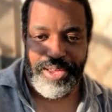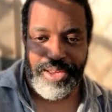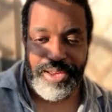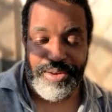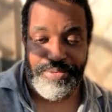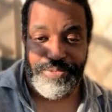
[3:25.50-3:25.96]

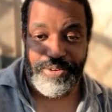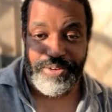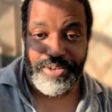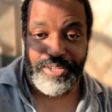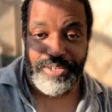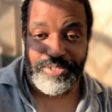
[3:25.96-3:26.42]
if you're
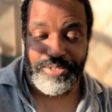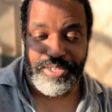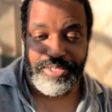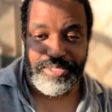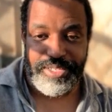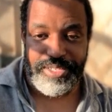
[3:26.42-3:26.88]

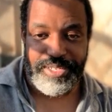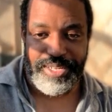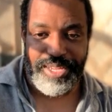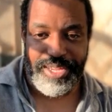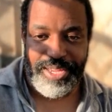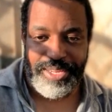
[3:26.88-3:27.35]
interested
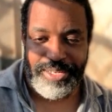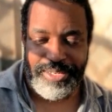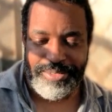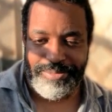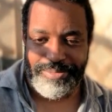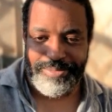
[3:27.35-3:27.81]

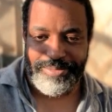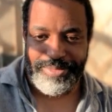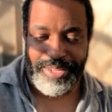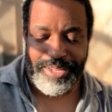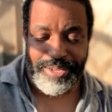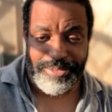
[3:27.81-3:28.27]
in
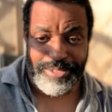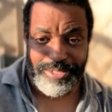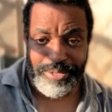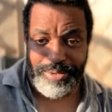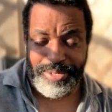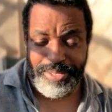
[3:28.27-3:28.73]

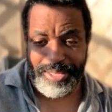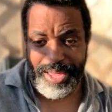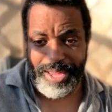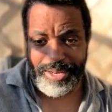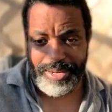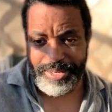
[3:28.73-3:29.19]
doing
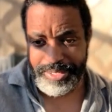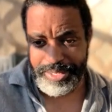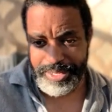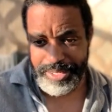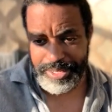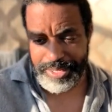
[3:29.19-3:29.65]
that,
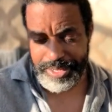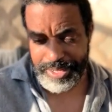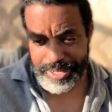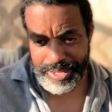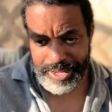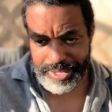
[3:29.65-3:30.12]

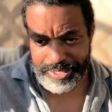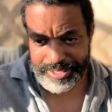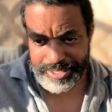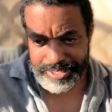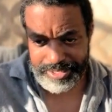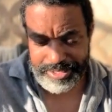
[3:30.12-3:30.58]
I
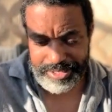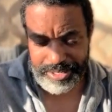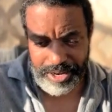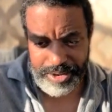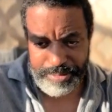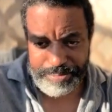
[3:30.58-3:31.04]
just
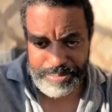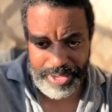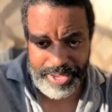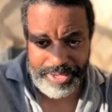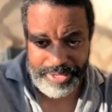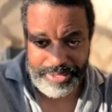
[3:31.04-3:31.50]
start
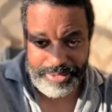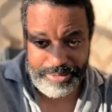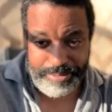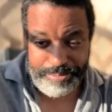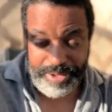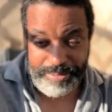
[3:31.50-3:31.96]
by
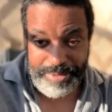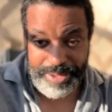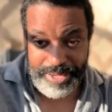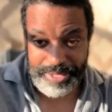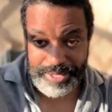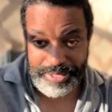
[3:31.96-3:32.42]

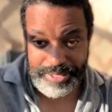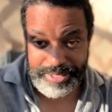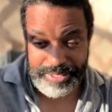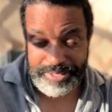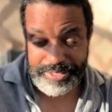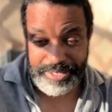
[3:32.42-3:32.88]
making a
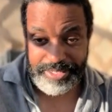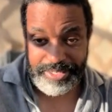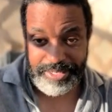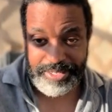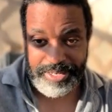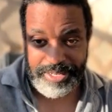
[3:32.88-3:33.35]

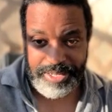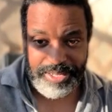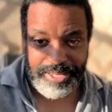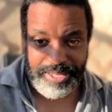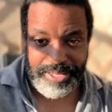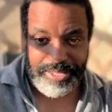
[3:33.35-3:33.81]
decision
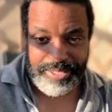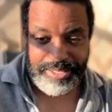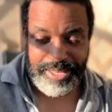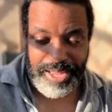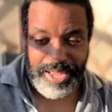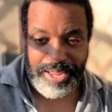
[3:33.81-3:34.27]

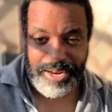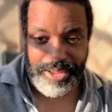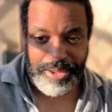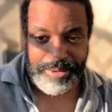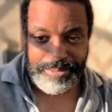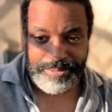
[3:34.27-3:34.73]
that
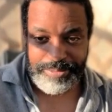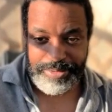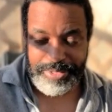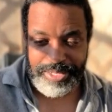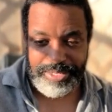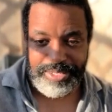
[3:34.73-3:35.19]

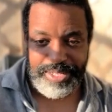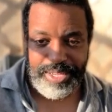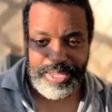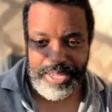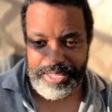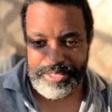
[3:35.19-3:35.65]
because
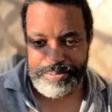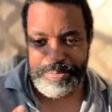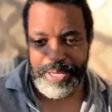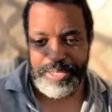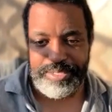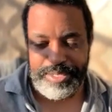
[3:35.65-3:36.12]
it's
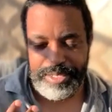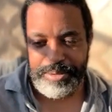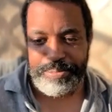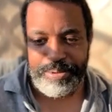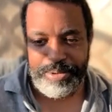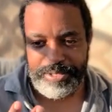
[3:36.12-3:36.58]
based on the
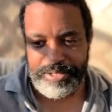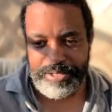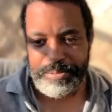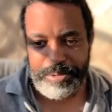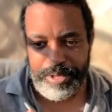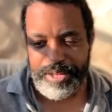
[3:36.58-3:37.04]

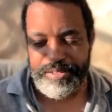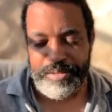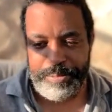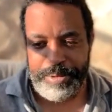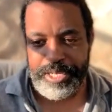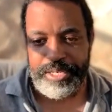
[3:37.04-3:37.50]
principle of
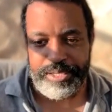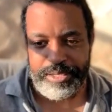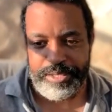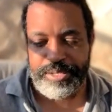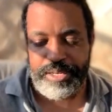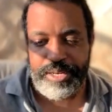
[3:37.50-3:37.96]
abundance,